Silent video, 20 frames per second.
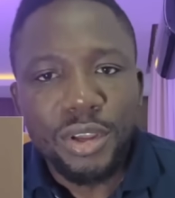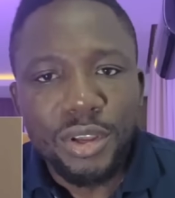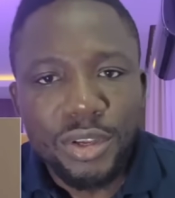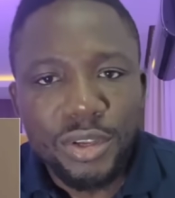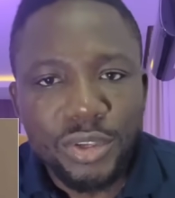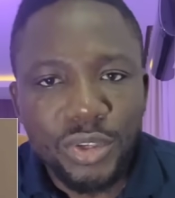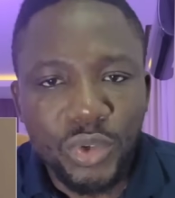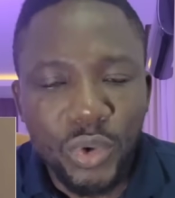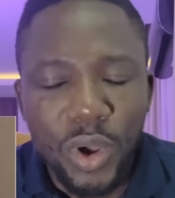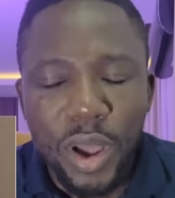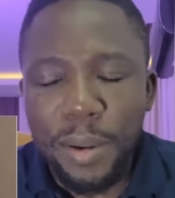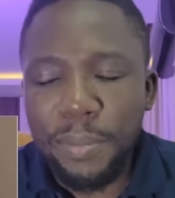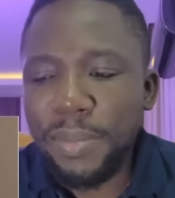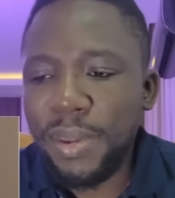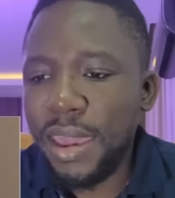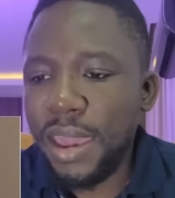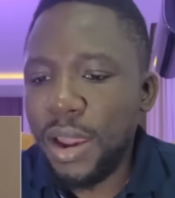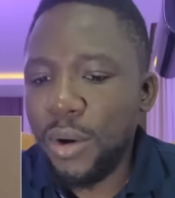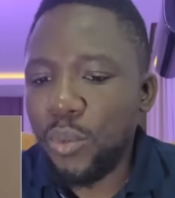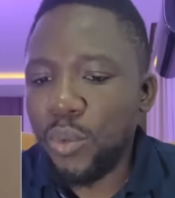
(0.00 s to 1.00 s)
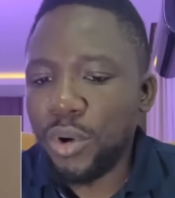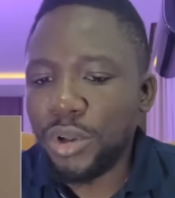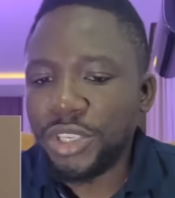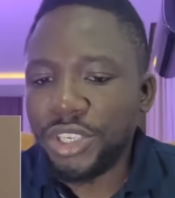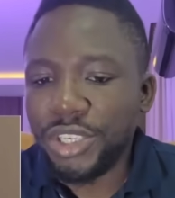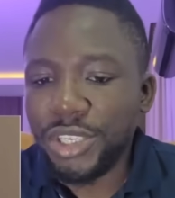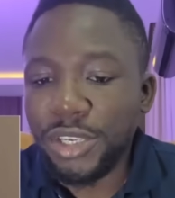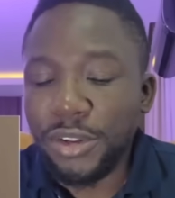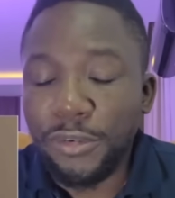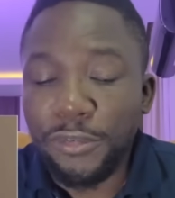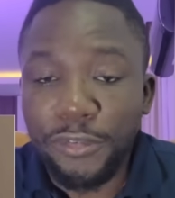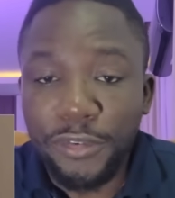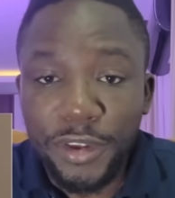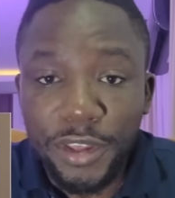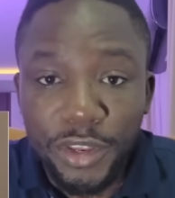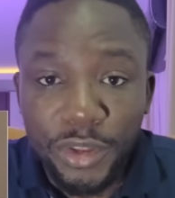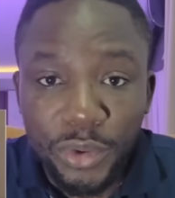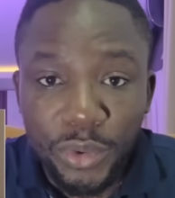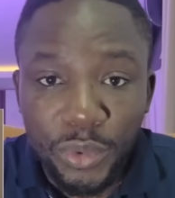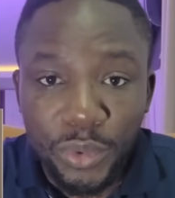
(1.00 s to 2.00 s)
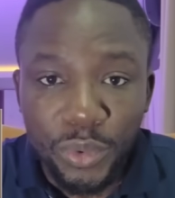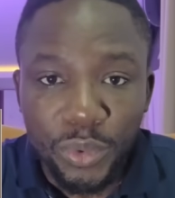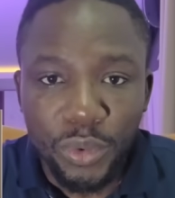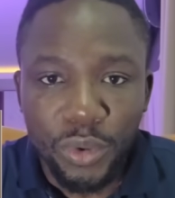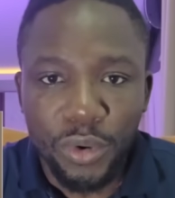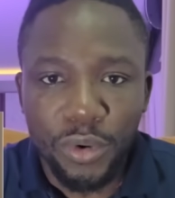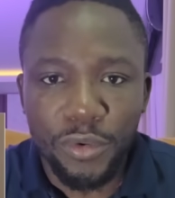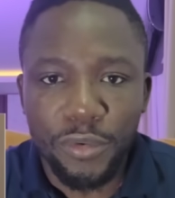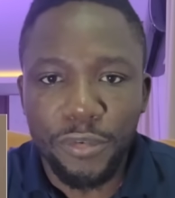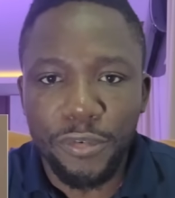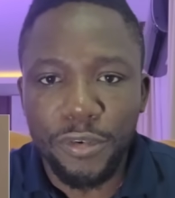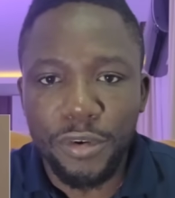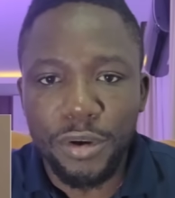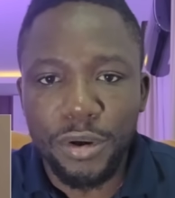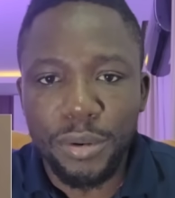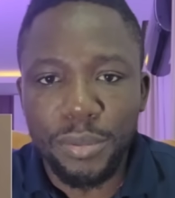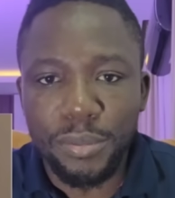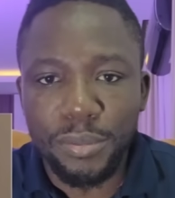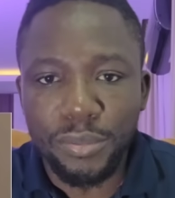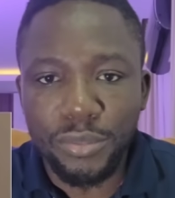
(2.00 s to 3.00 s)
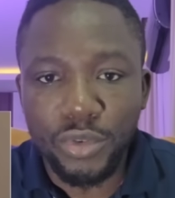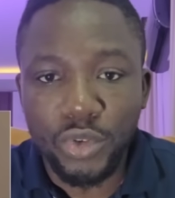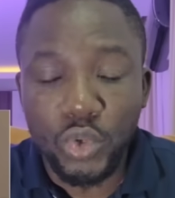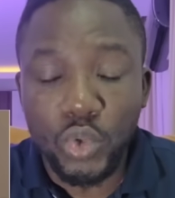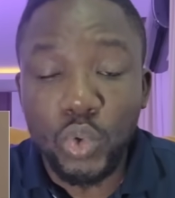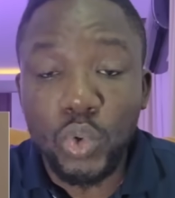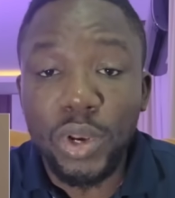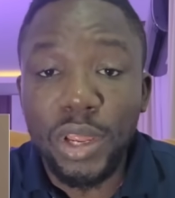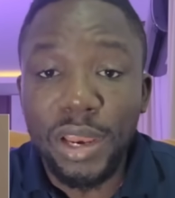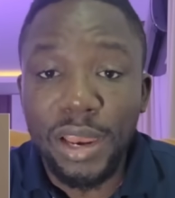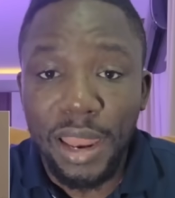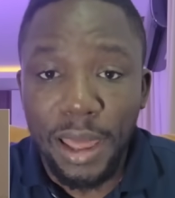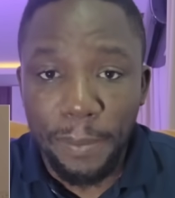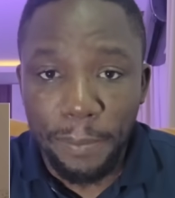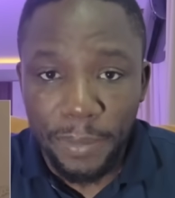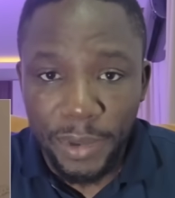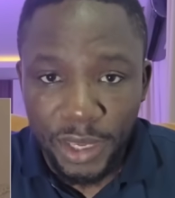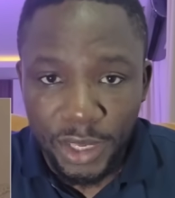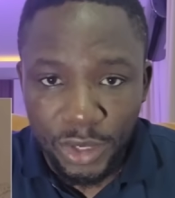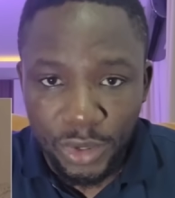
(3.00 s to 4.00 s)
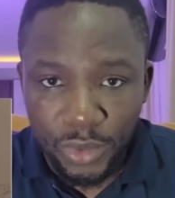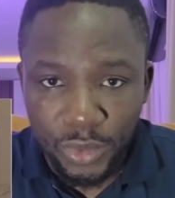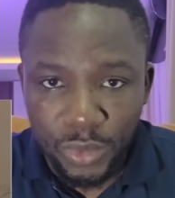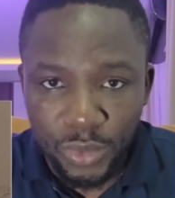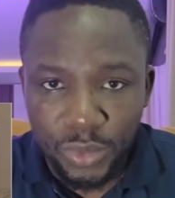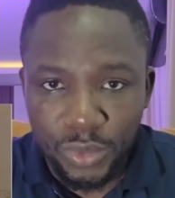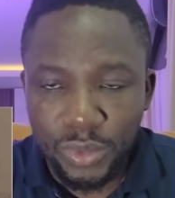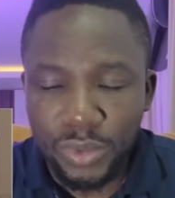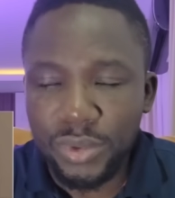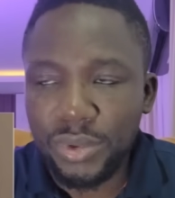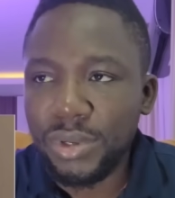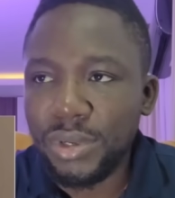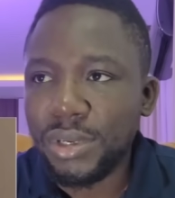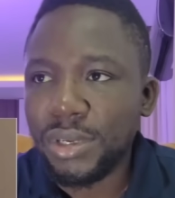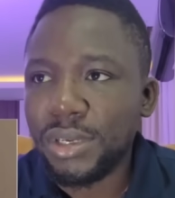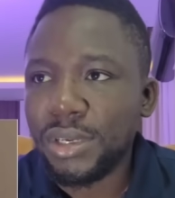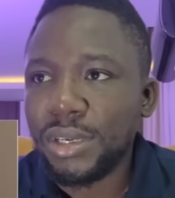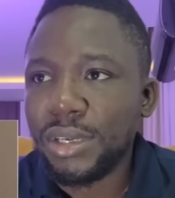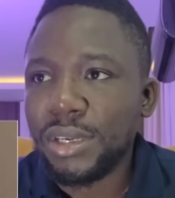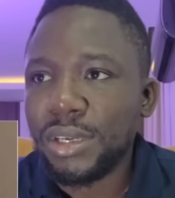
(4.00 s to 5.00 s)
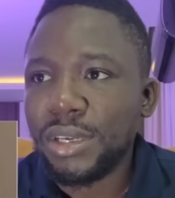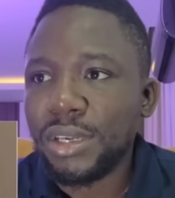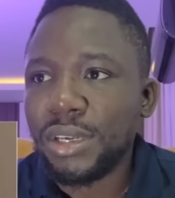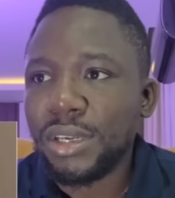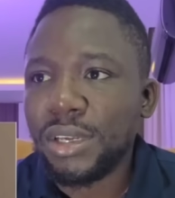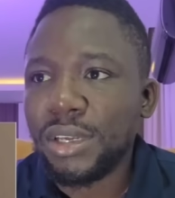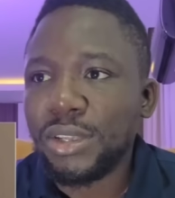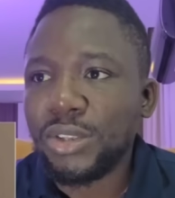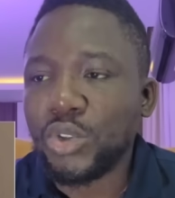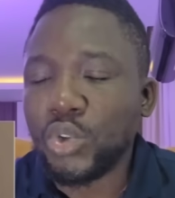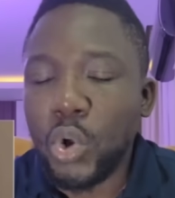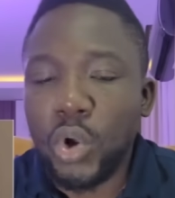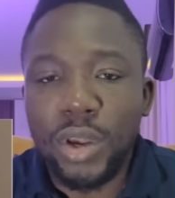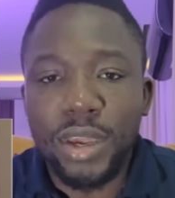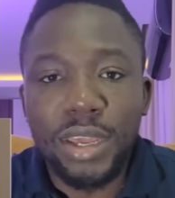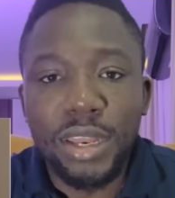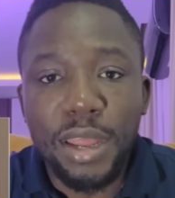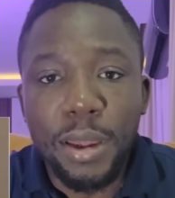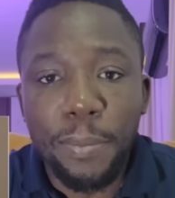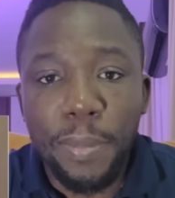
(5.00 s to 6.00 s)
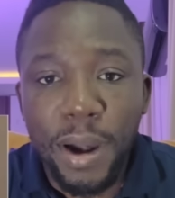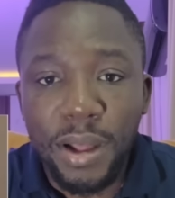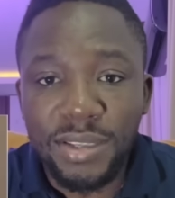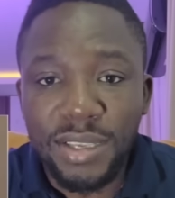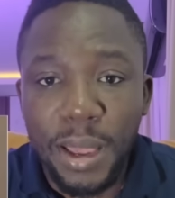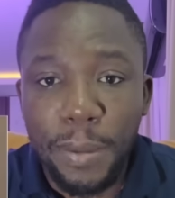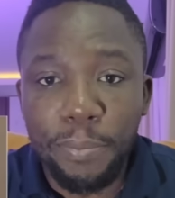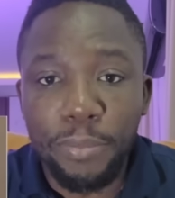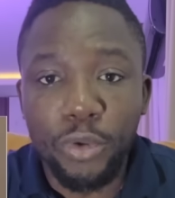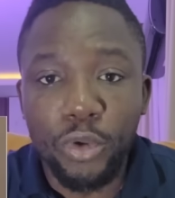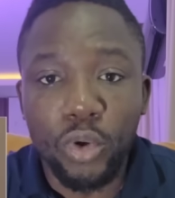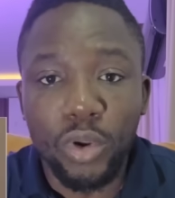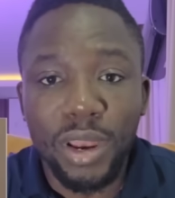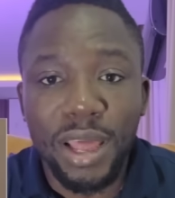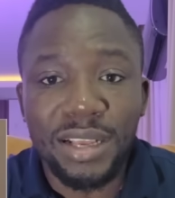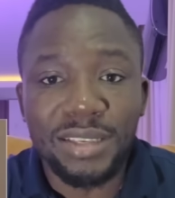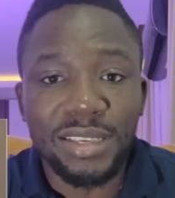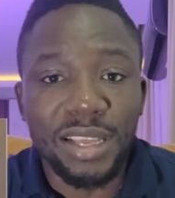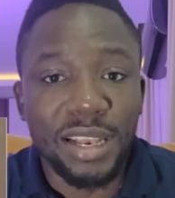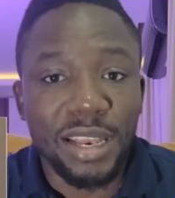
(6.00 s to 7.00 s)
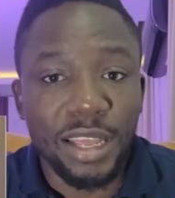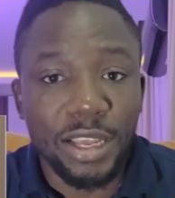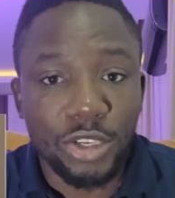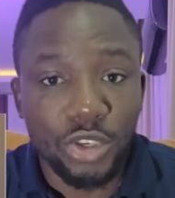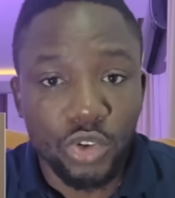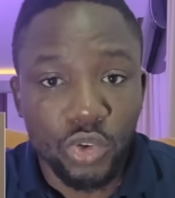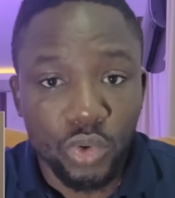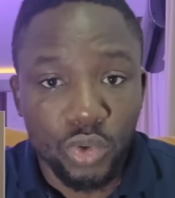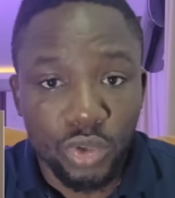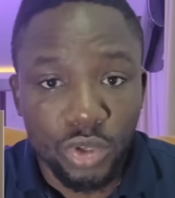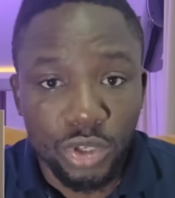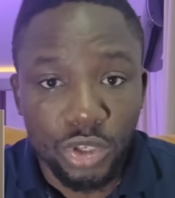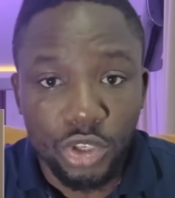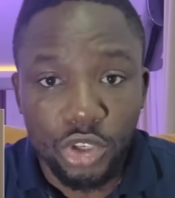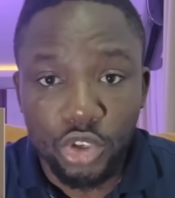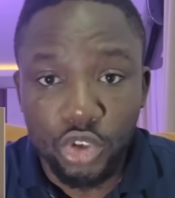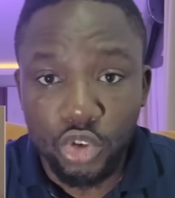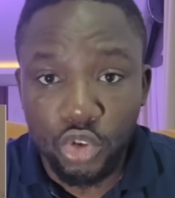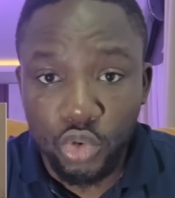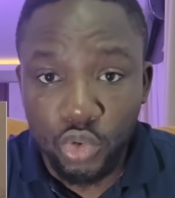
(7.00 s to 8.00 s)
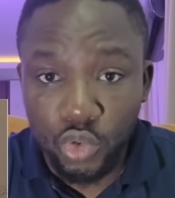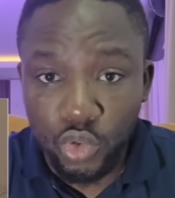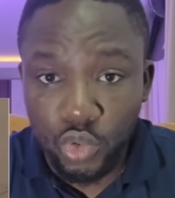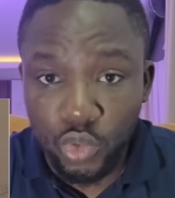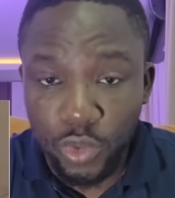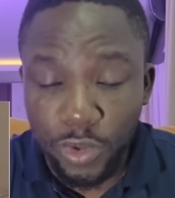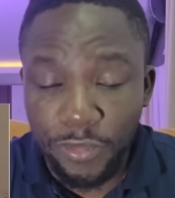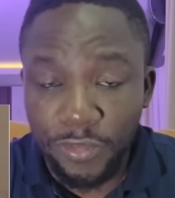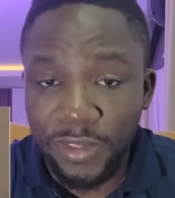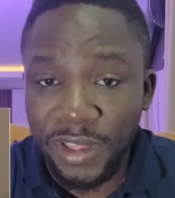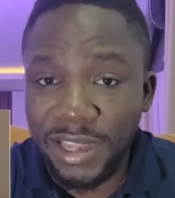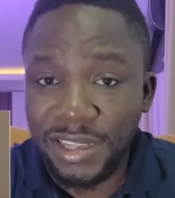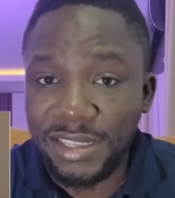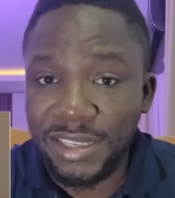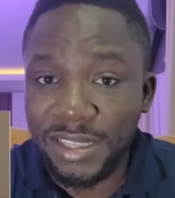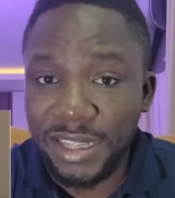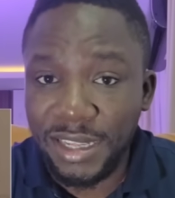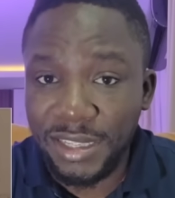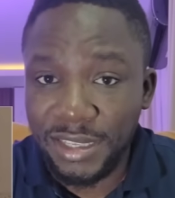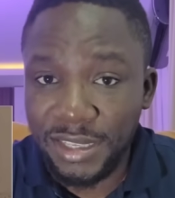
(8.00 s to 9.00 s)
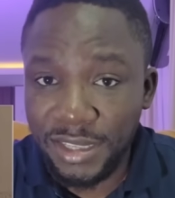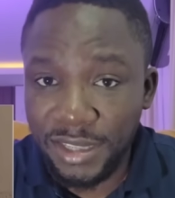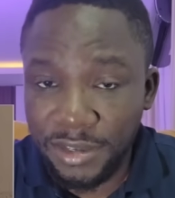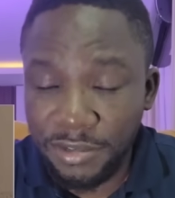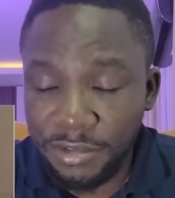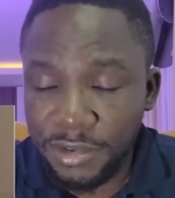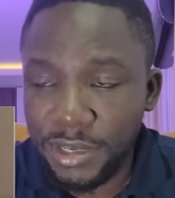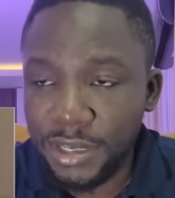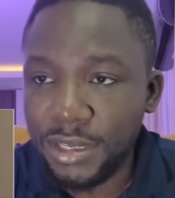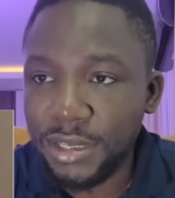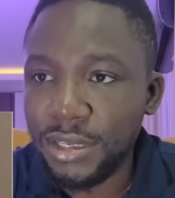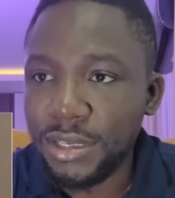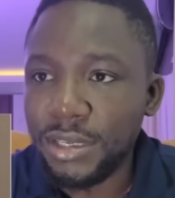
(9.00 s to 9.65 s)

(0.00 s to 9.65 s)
So I'm here watching a video of Sule Lamido talking about Abiola's election in June 12, 1993.